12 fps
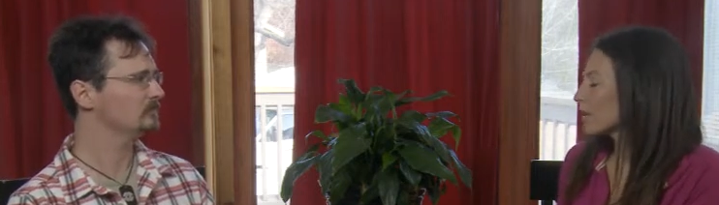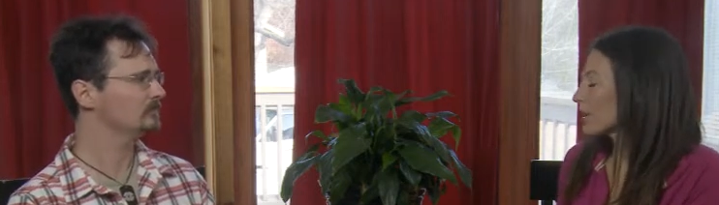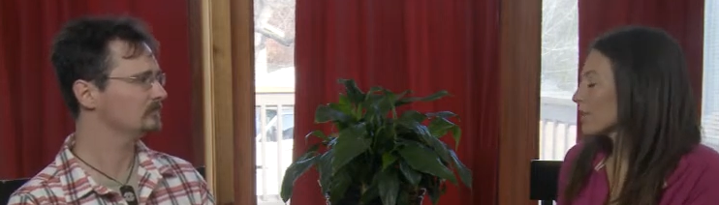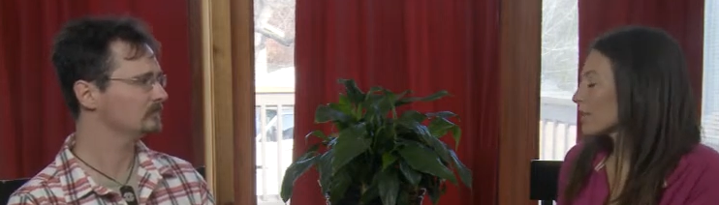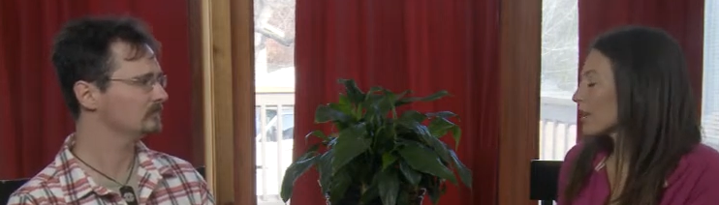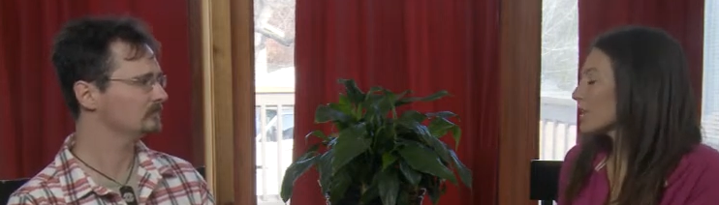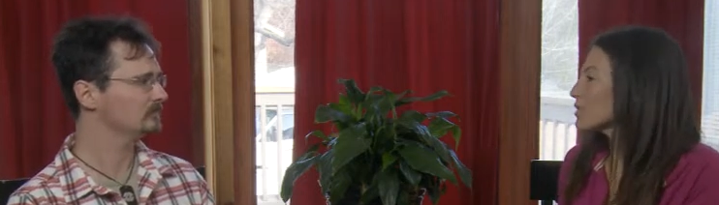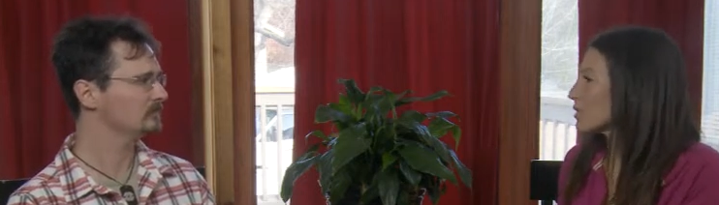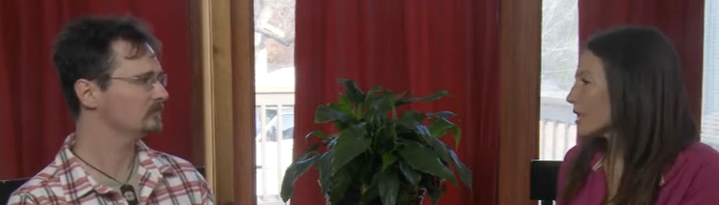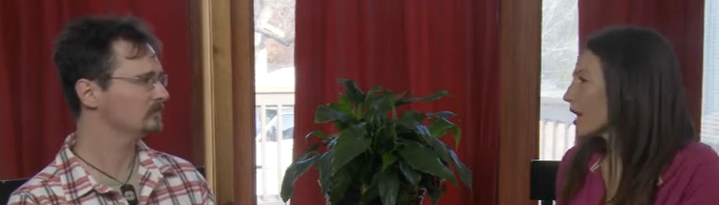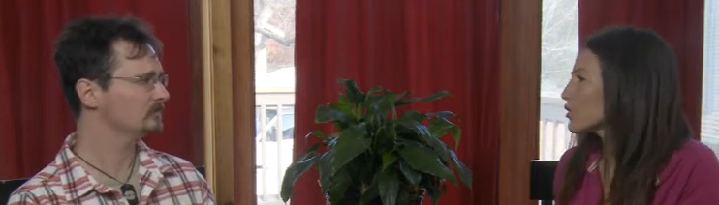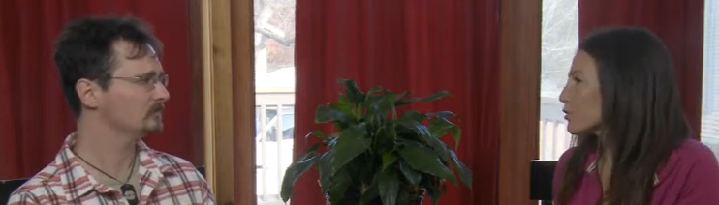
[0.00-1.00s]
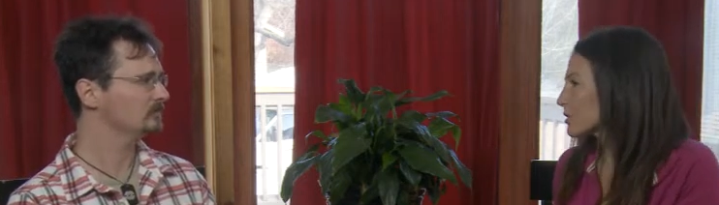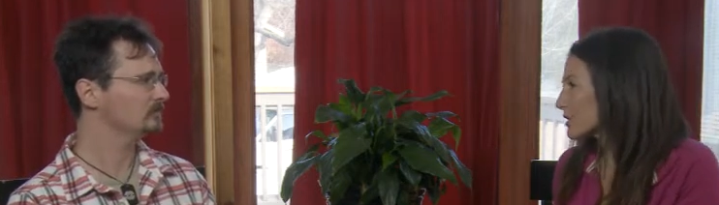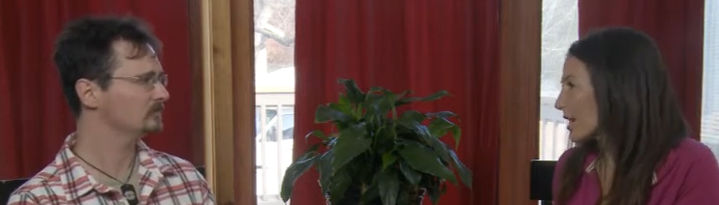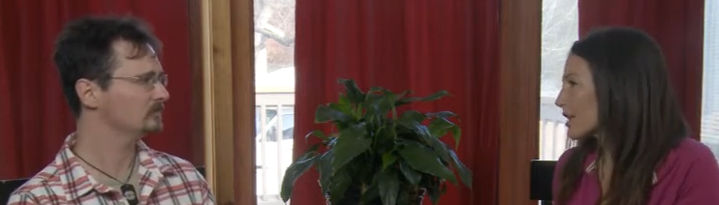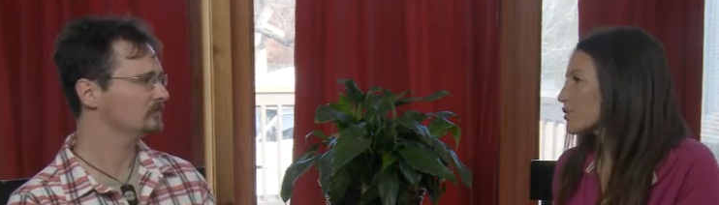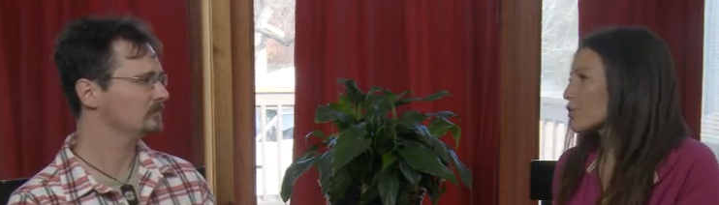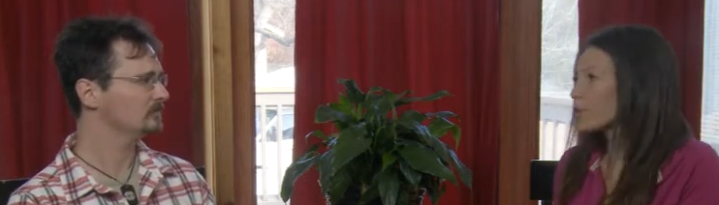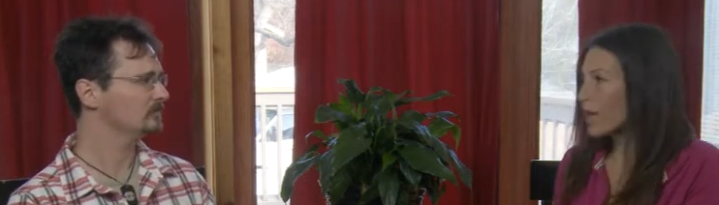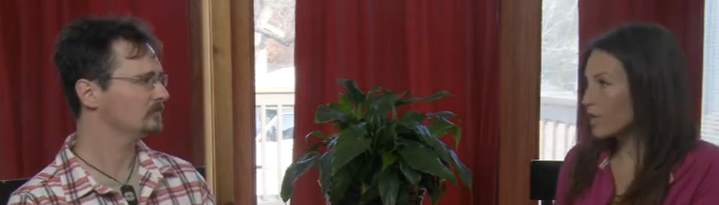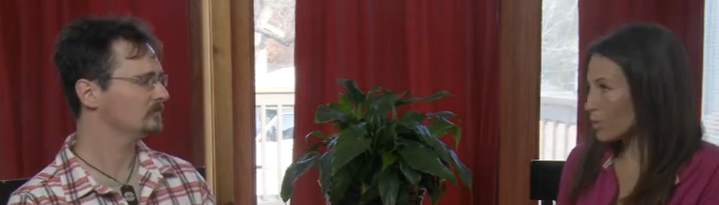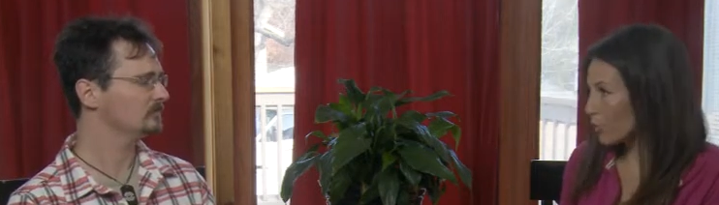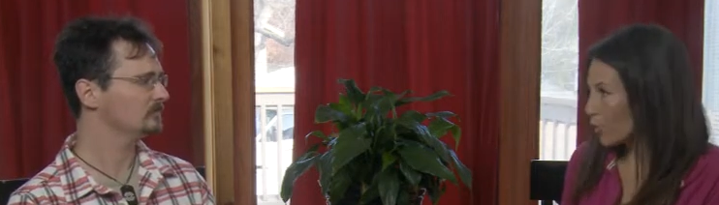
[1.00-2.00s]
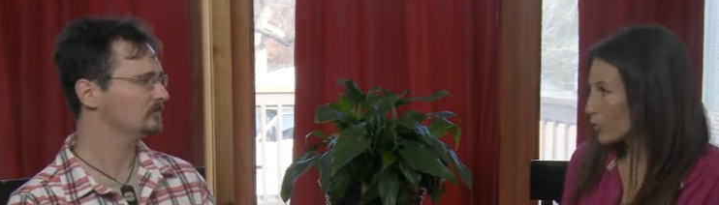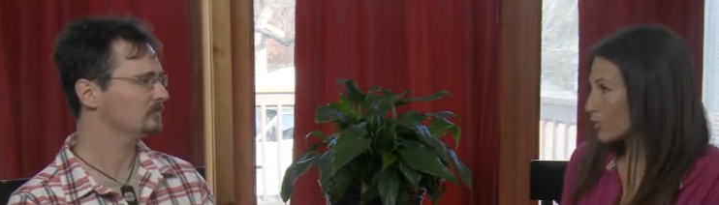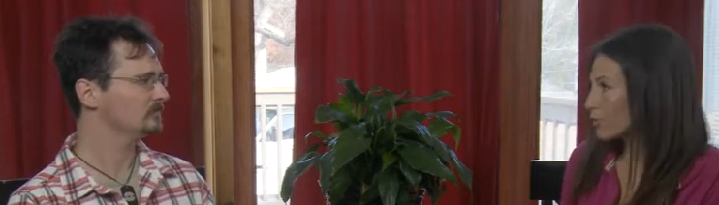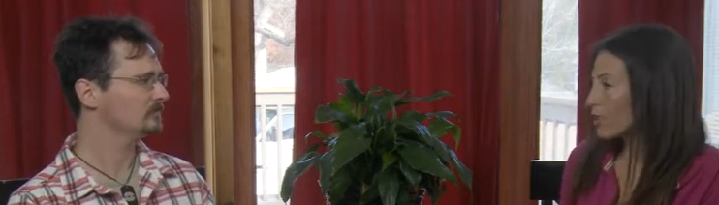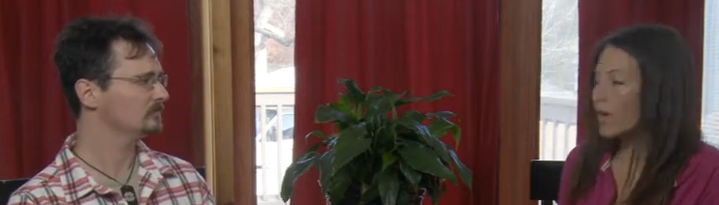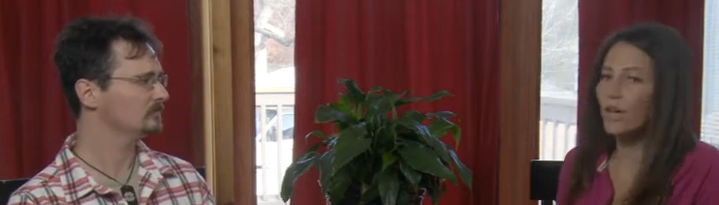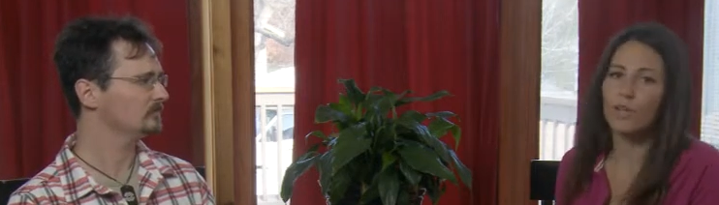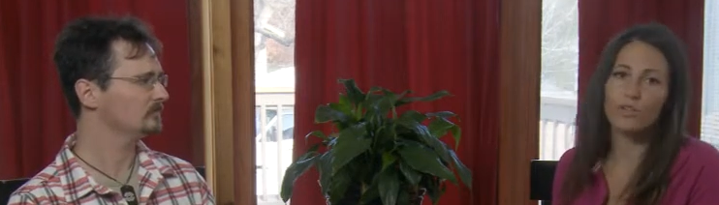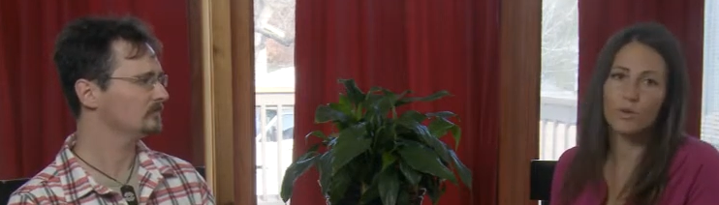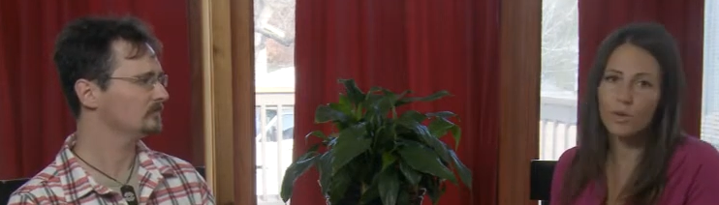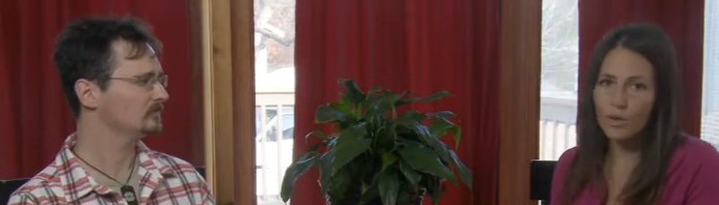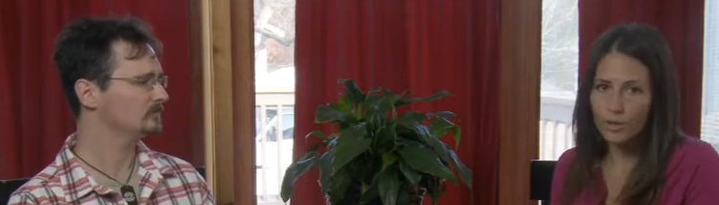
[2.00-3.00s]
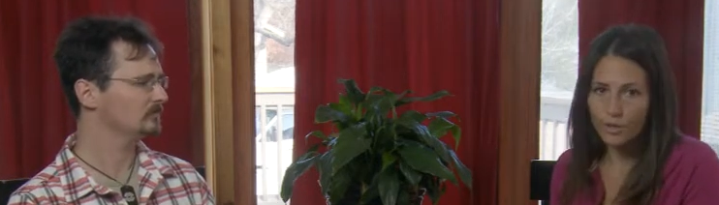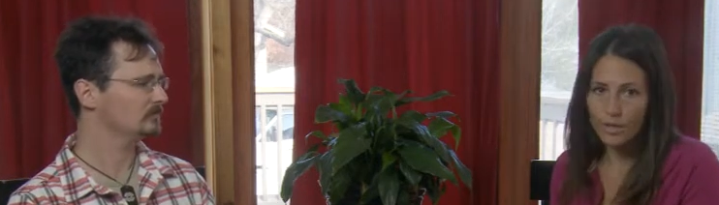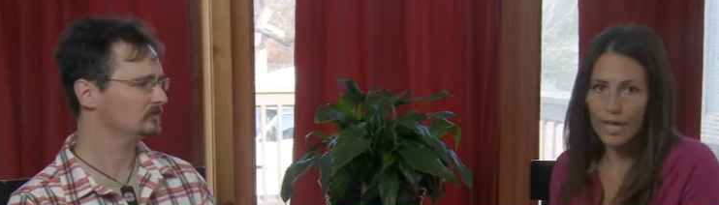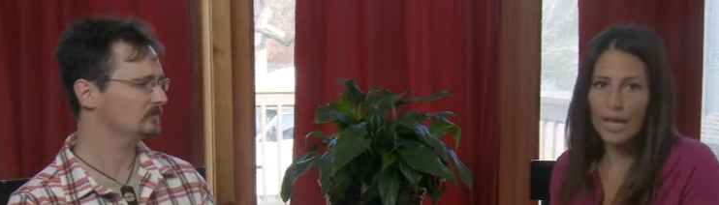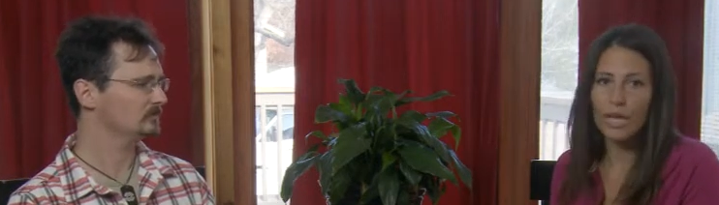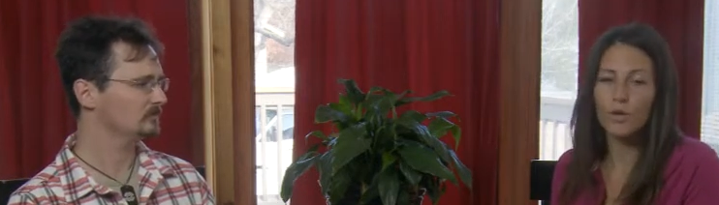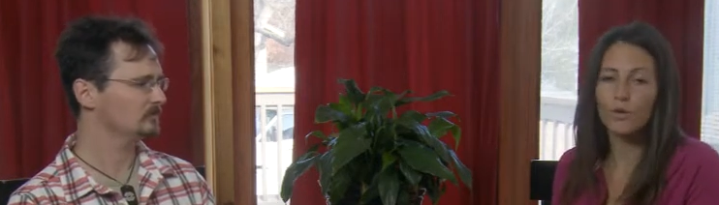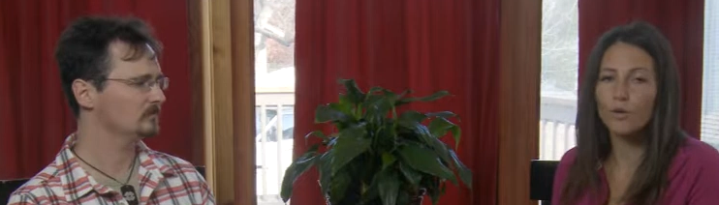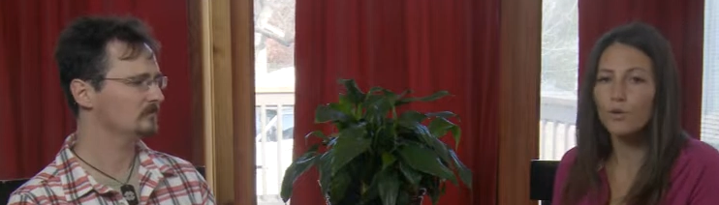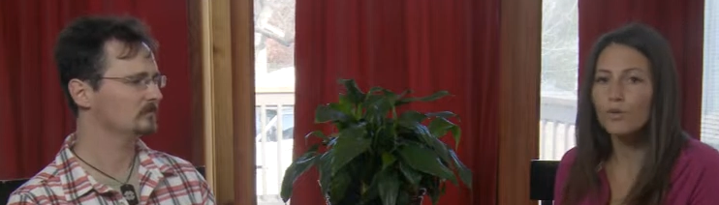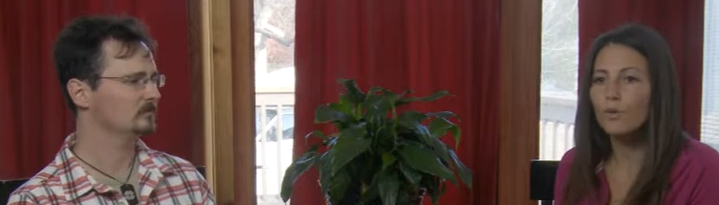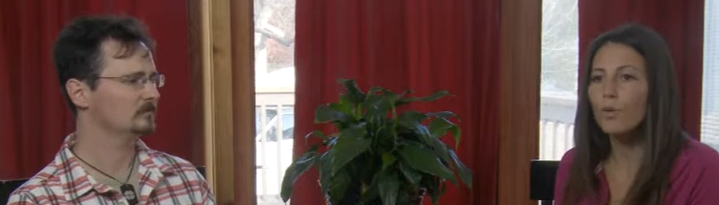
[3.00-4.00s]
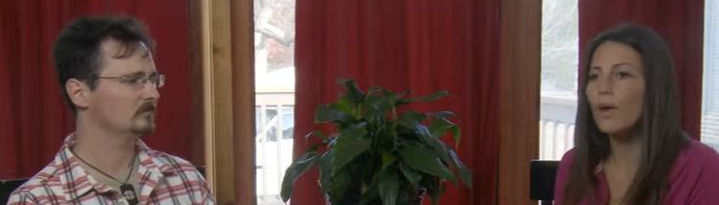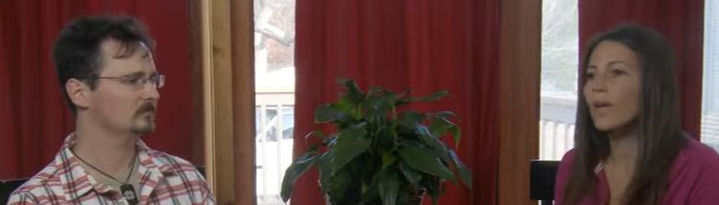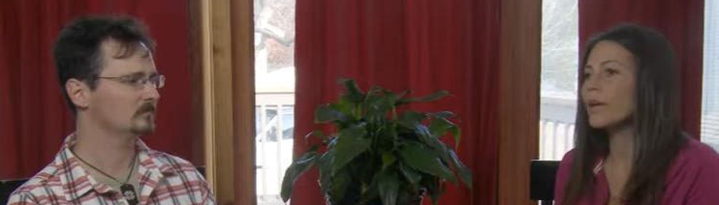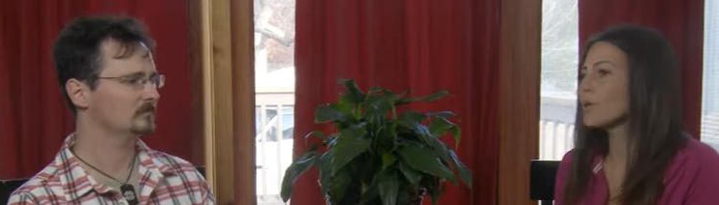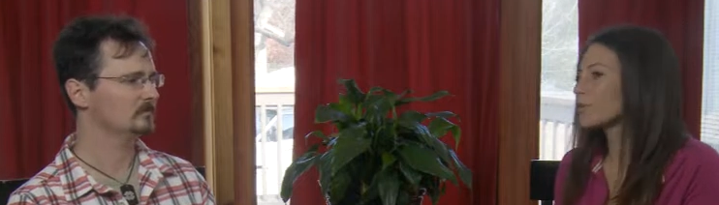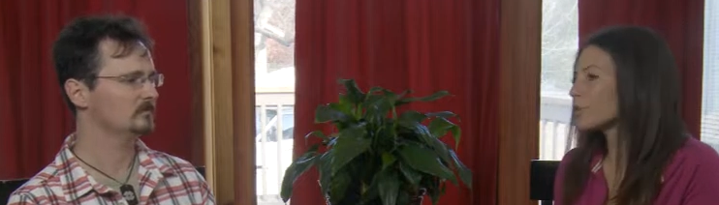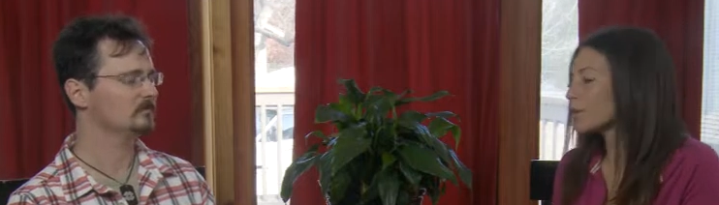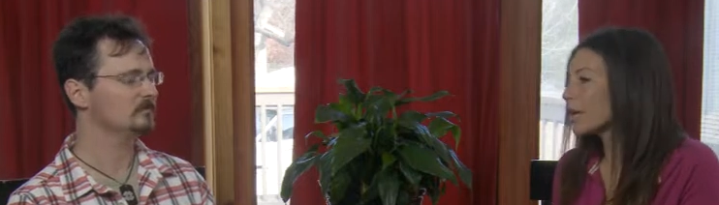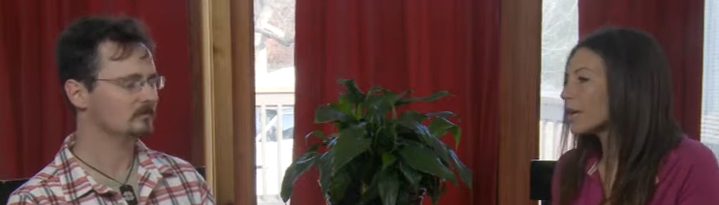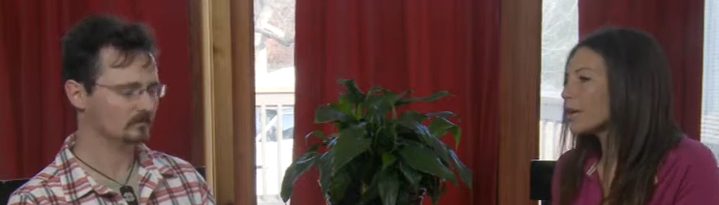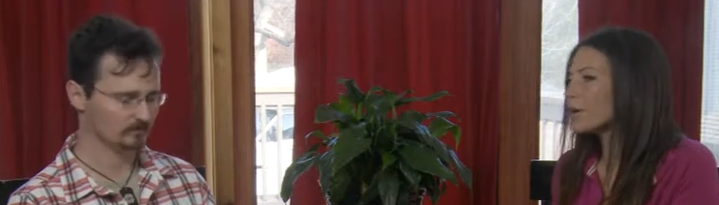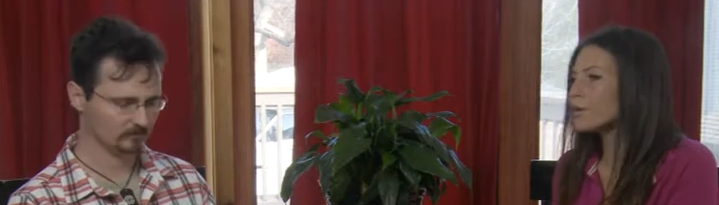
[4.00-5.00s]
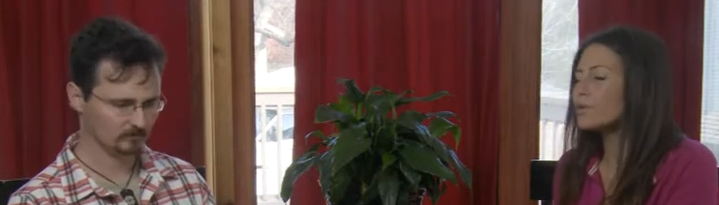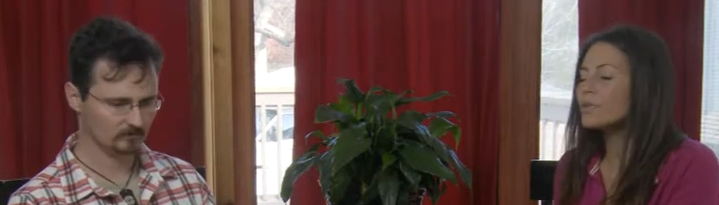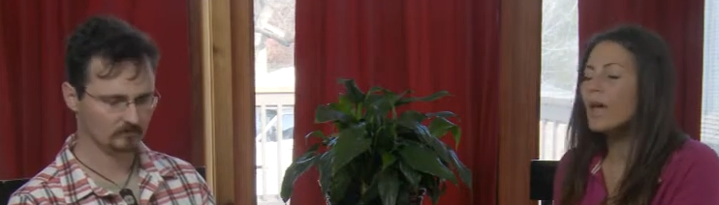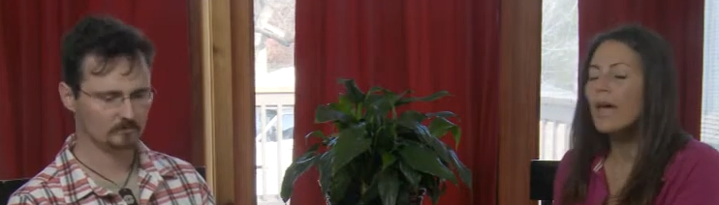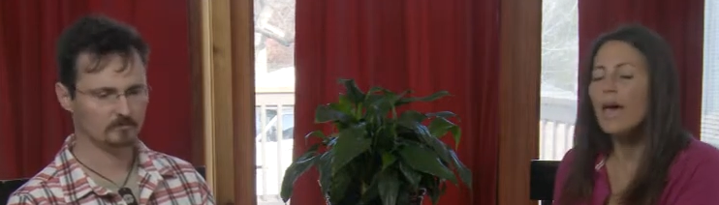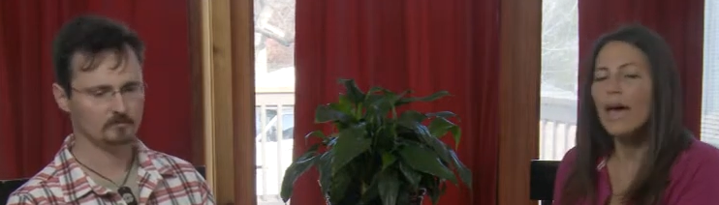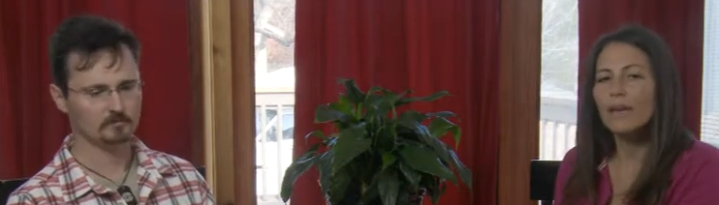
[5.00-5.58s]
Speaker 1: in the case of a natural disaster like the Boulder floods or a hurricane or an earthquake or tornadoes, mm-hmm.